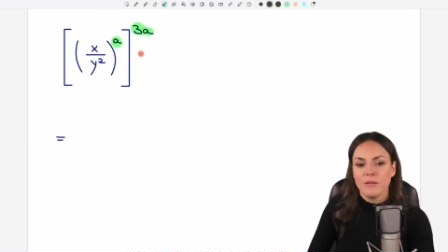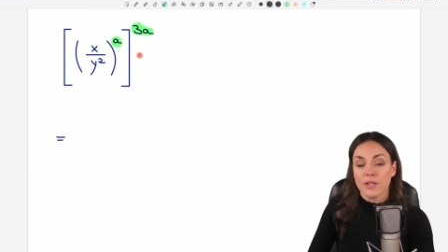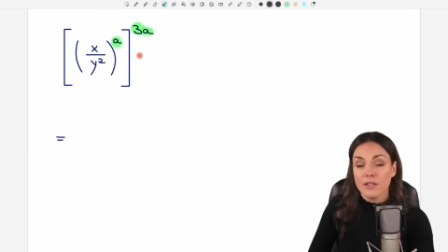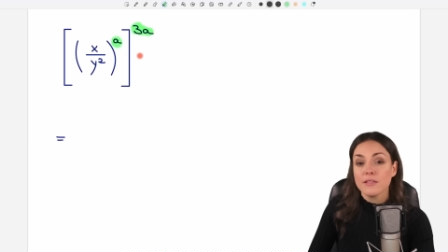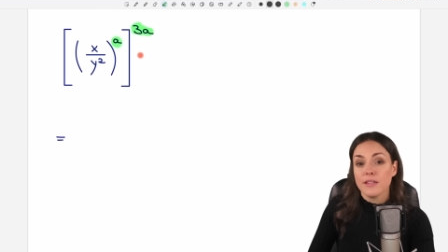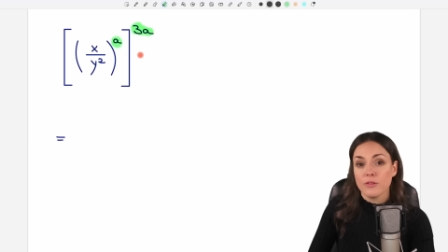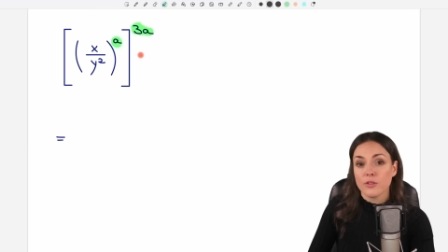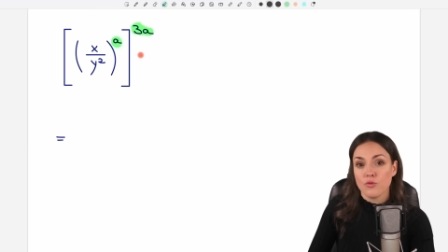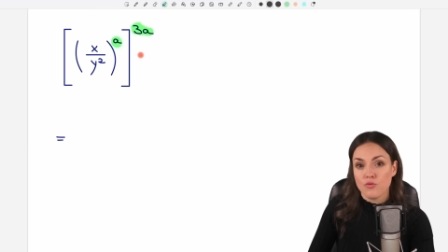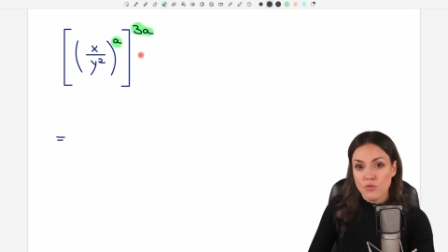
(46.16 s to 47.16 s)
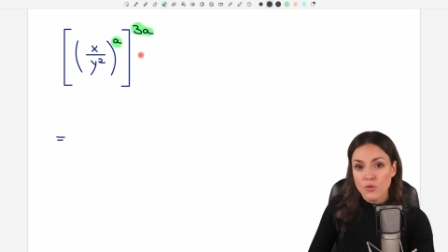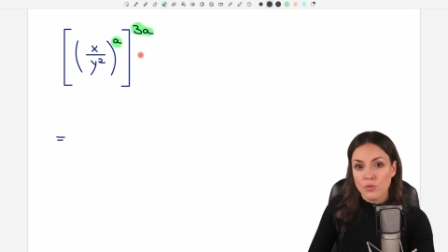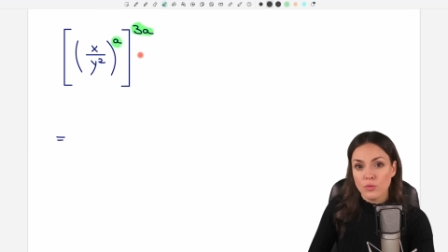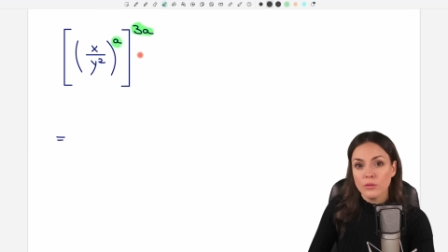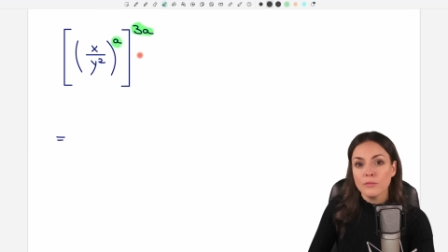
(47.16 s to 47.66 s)
because there is a
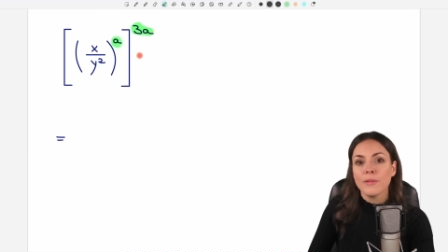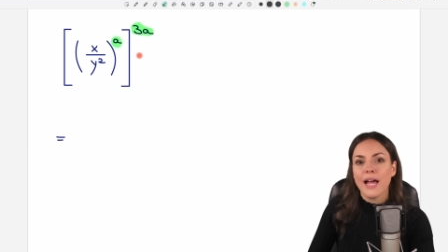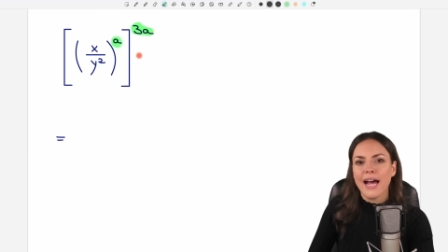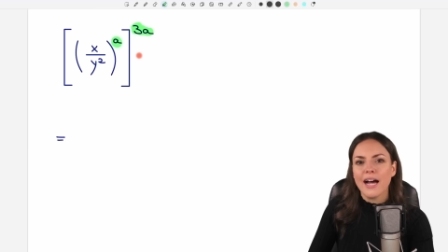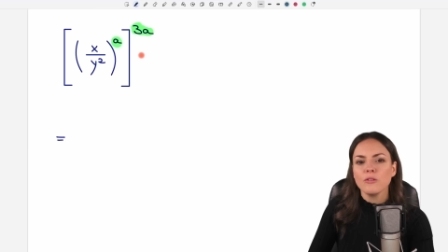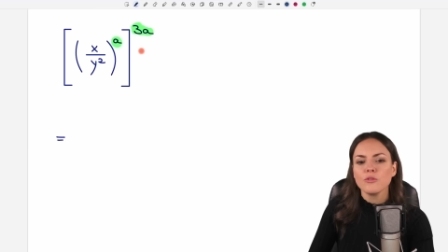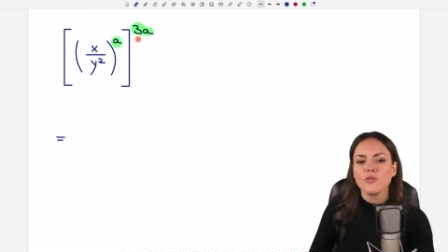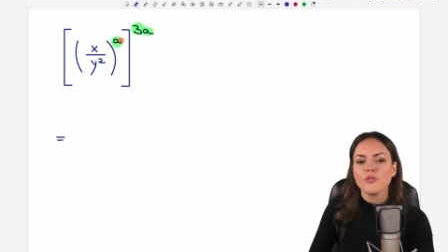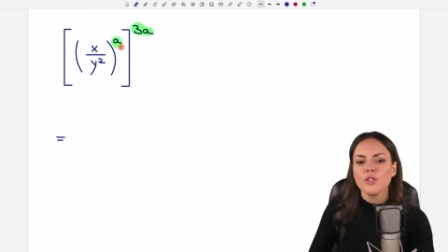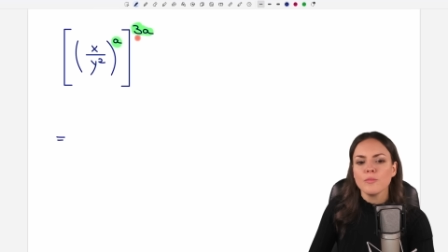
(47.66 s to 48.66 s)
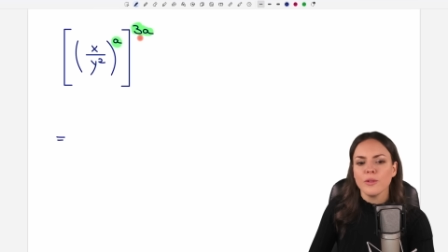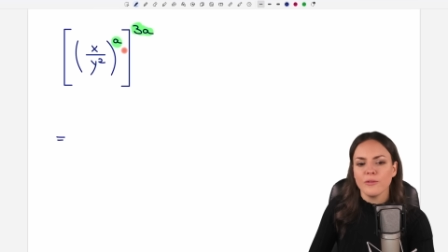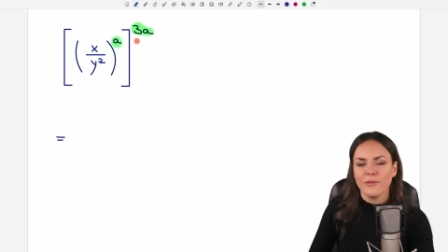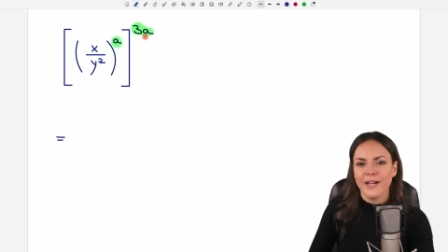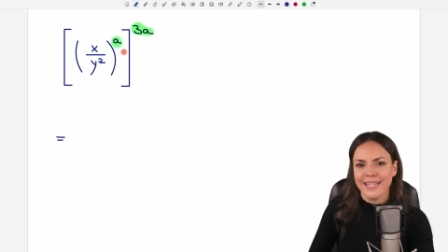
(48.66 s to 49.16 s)
rule how to
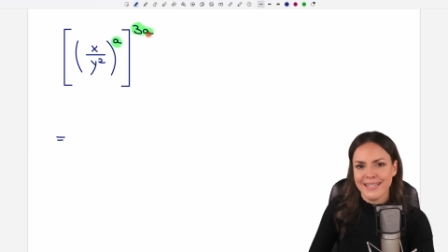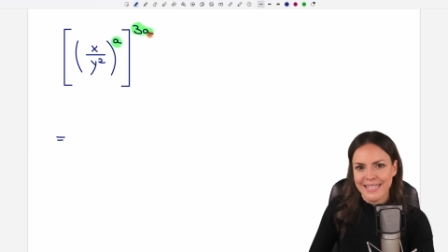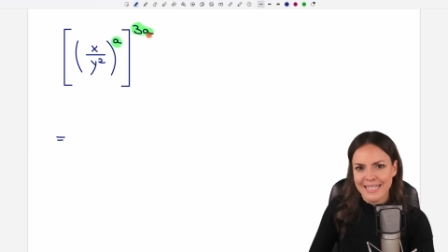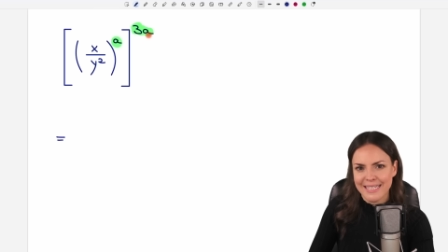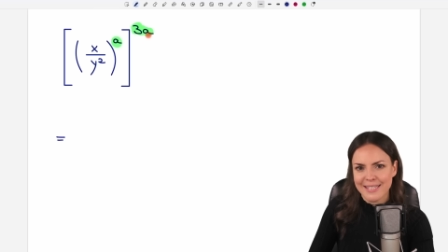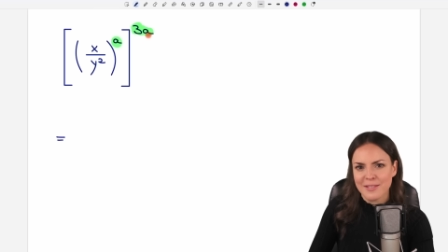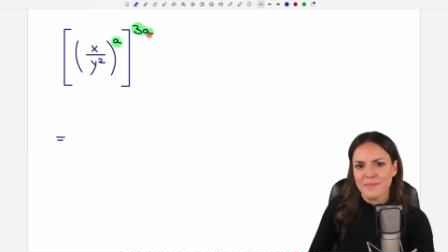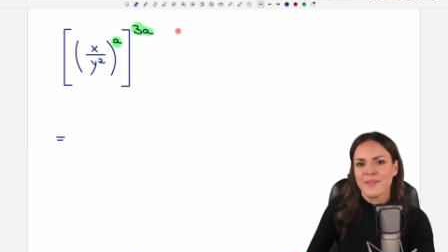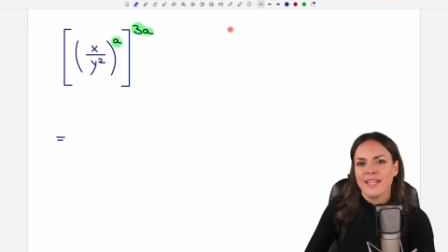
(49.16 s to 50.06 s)
simplify these.